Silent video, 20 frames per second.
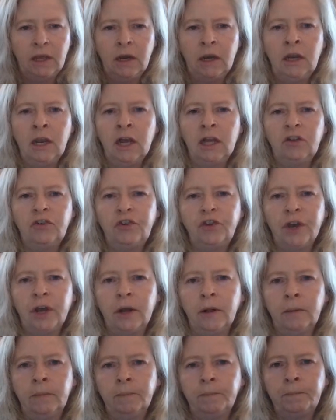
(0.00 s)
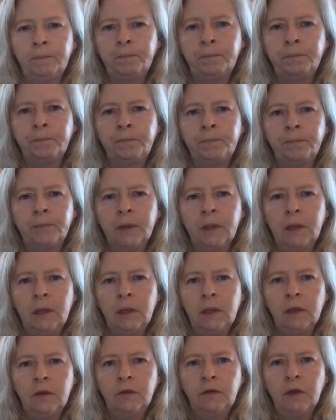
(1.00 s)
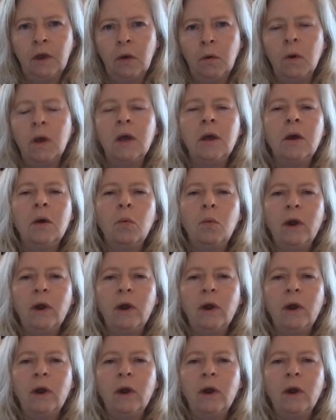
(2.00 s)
in a nutshell. So